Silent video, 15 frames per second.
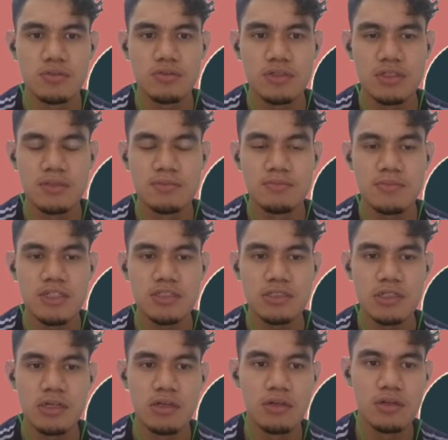through in
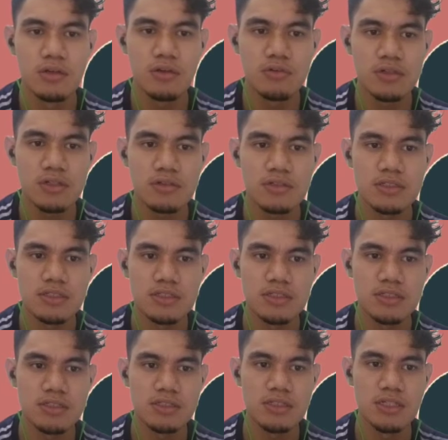much lower
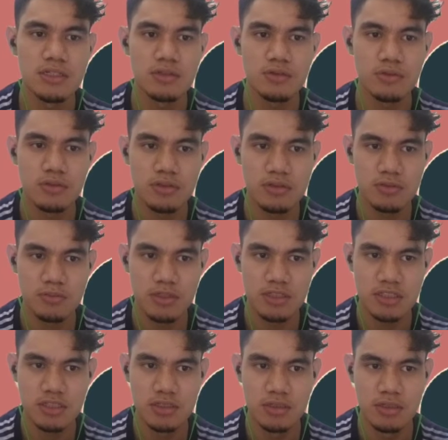quantities than coal
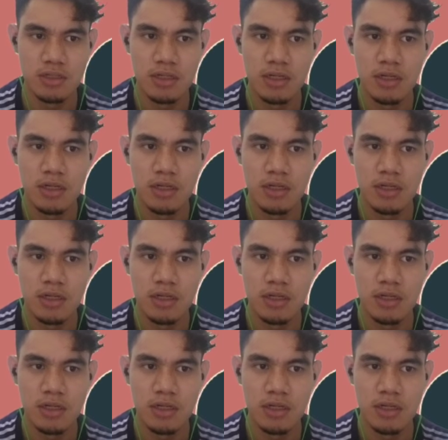combustion.